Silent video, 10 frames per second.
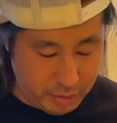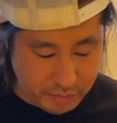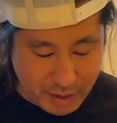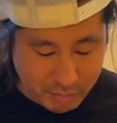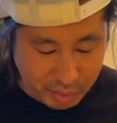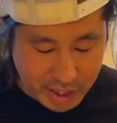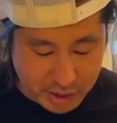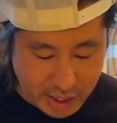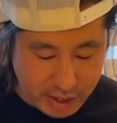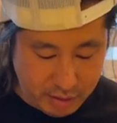them, they
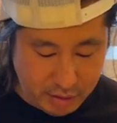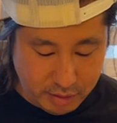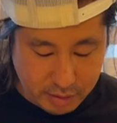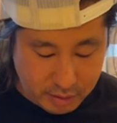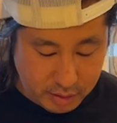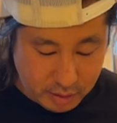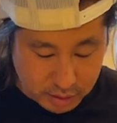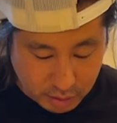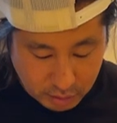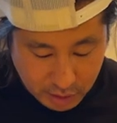break down.
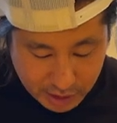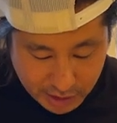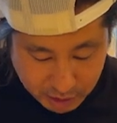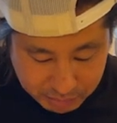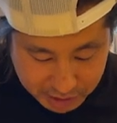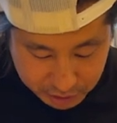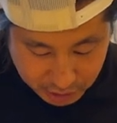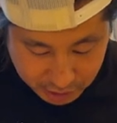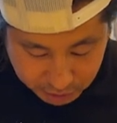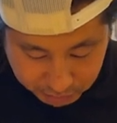So I like big
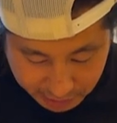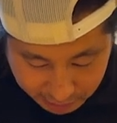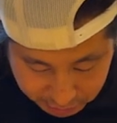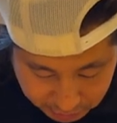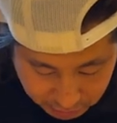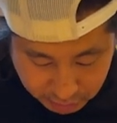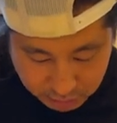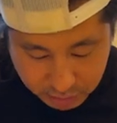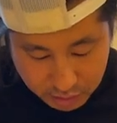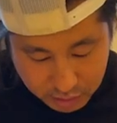chunks, but I
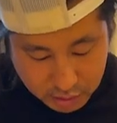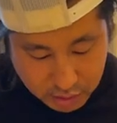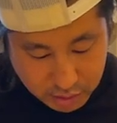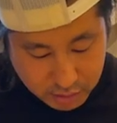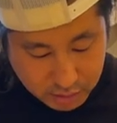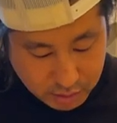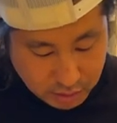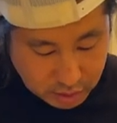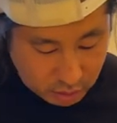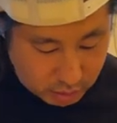also
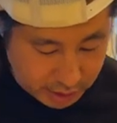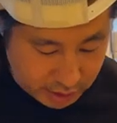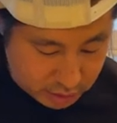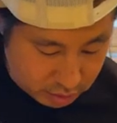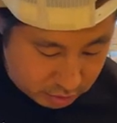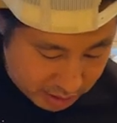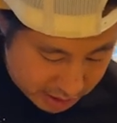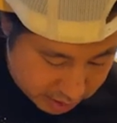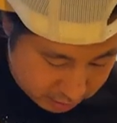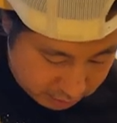don't want it too
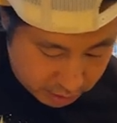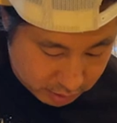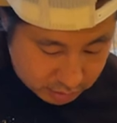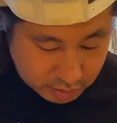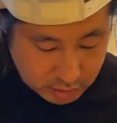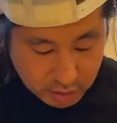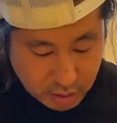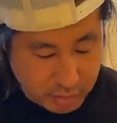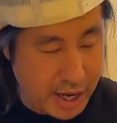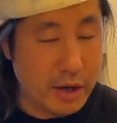massive, you know?
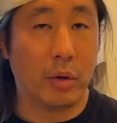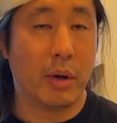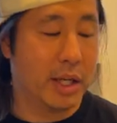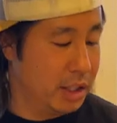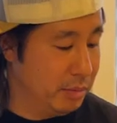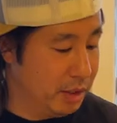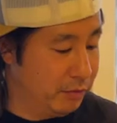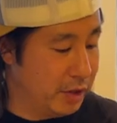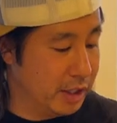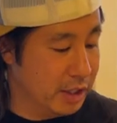But I don't want them to
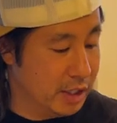fucking